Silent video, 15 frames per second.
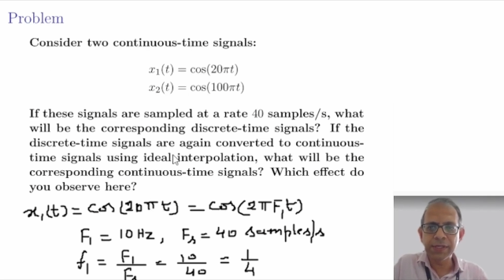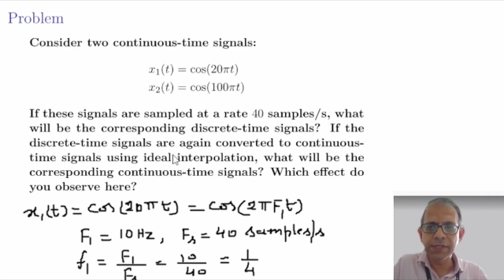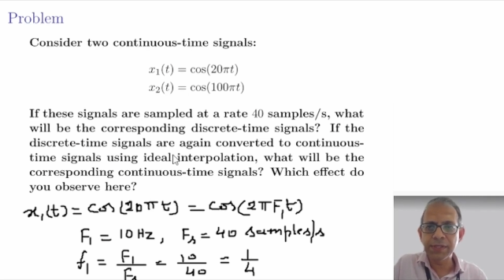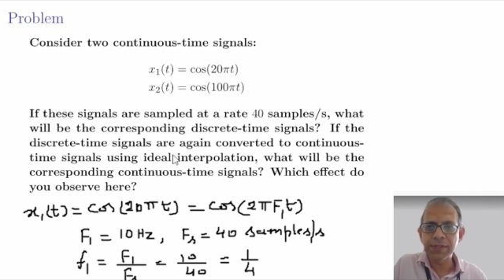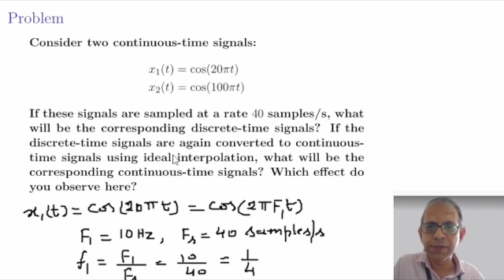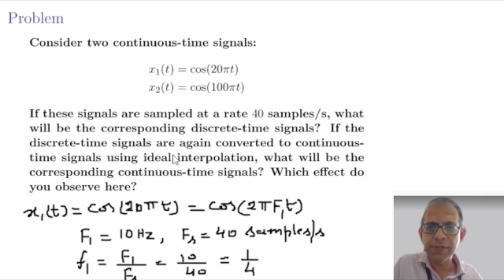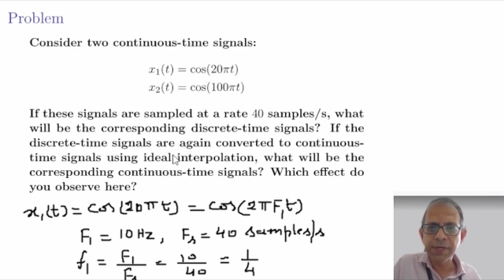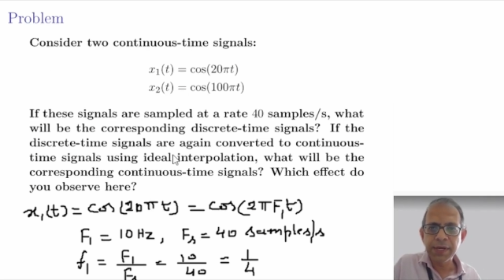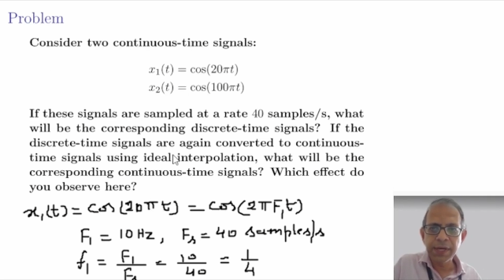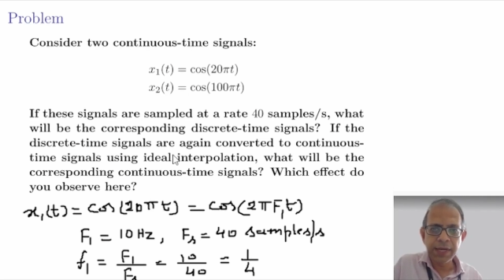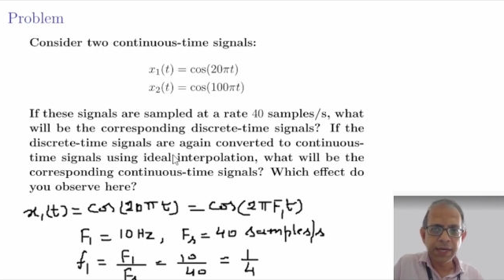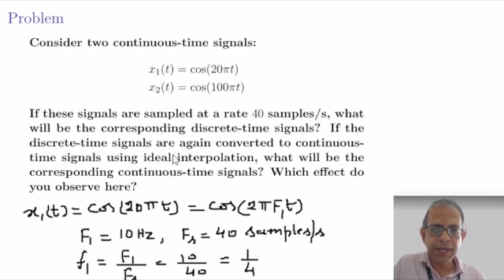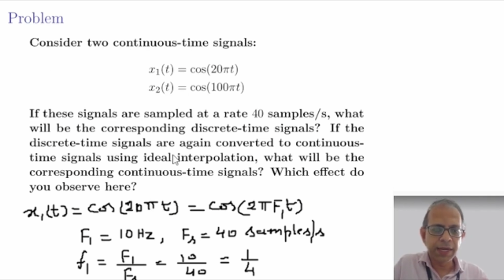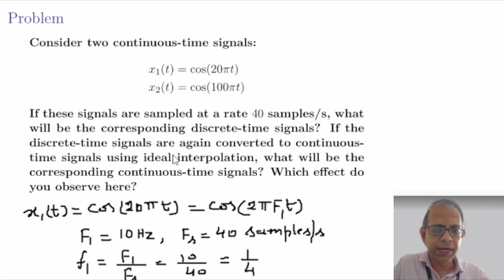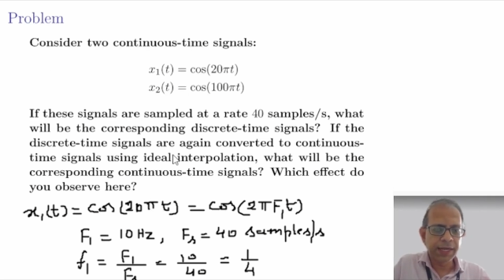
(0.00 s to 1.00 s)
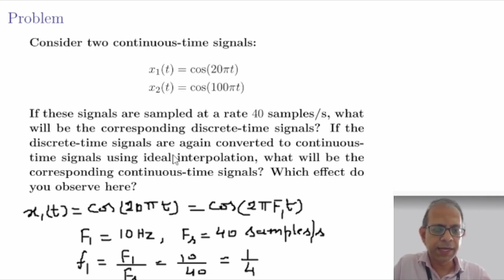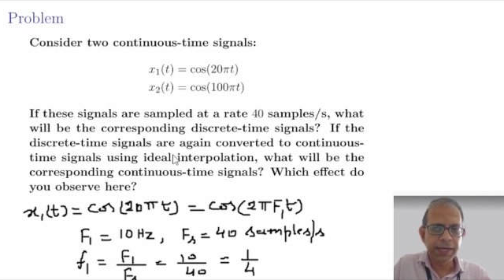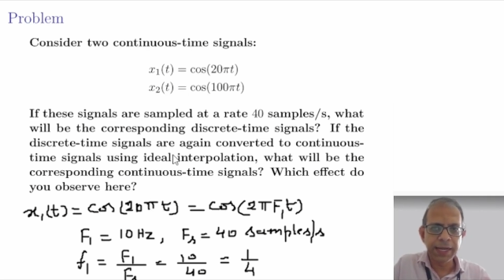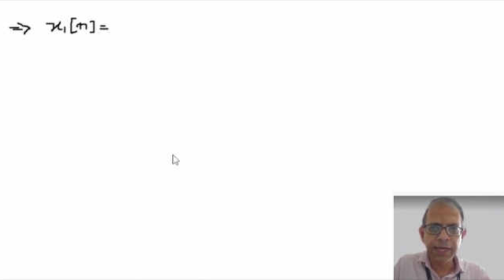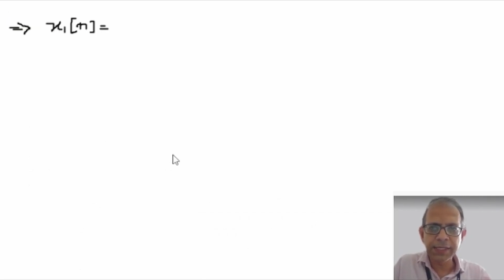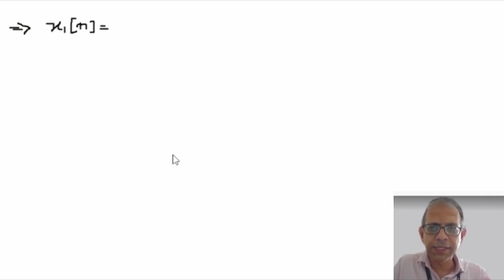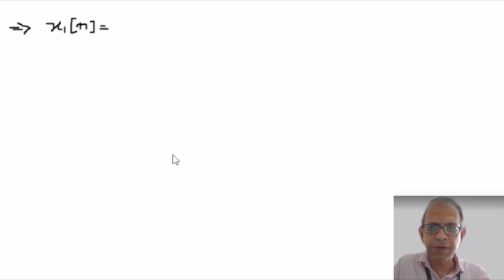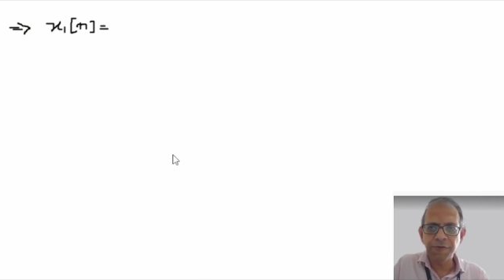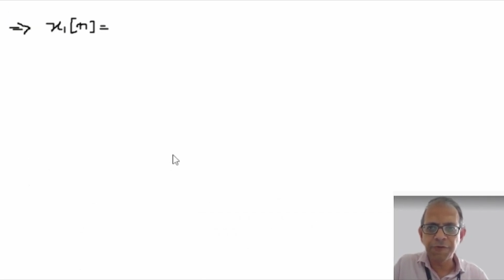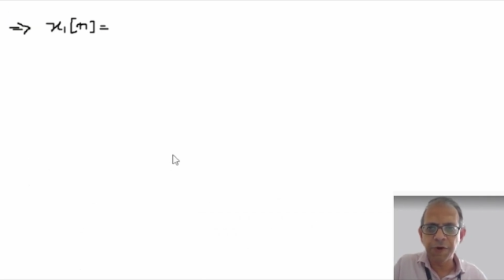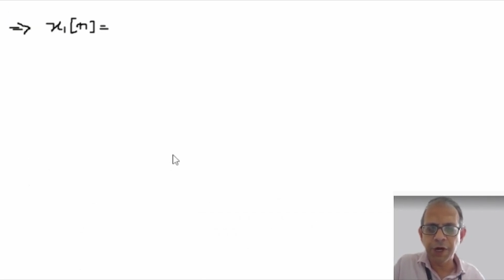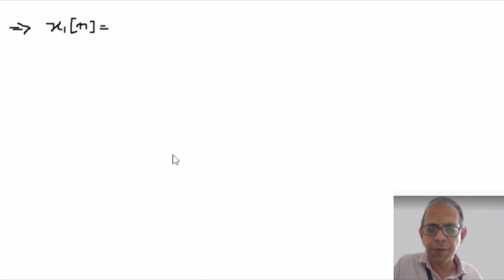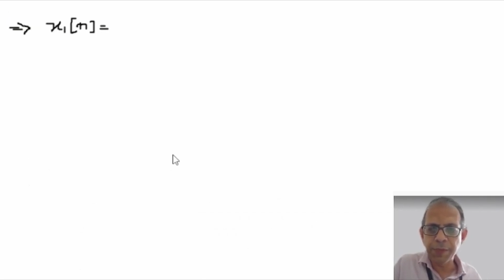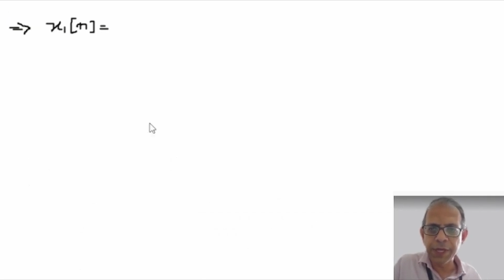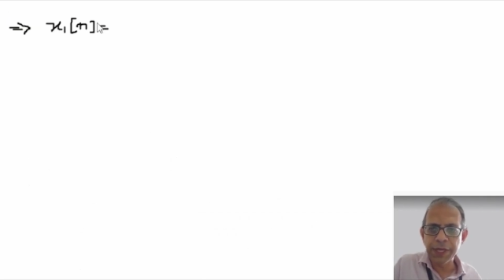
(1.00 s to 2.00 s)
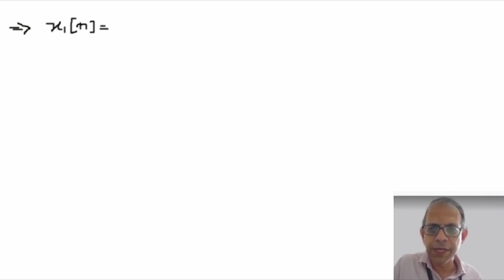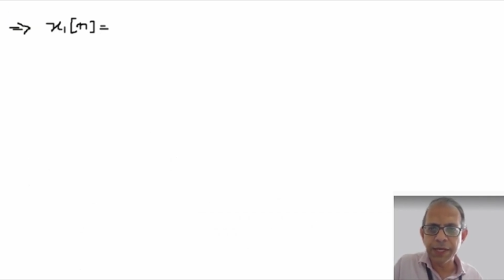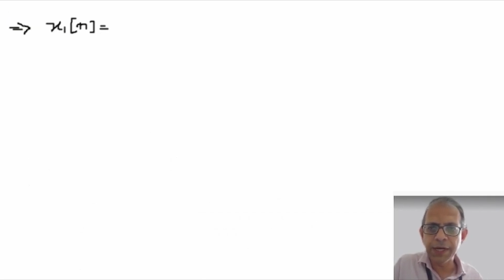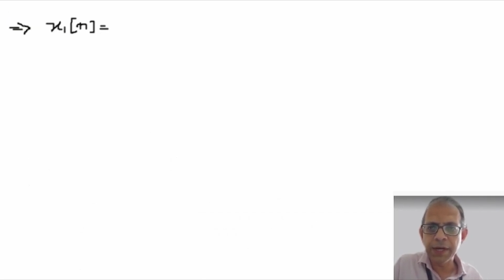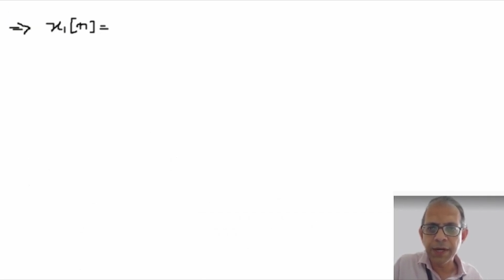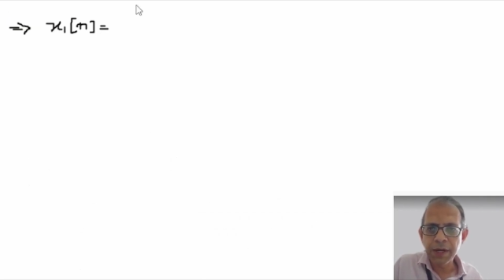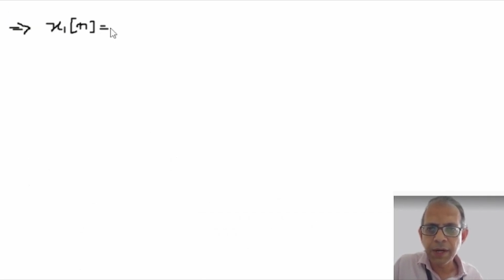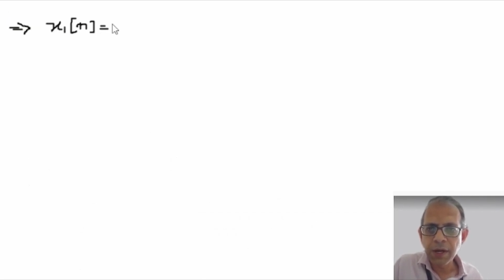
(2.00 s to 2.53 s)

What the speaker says: So it takes the form here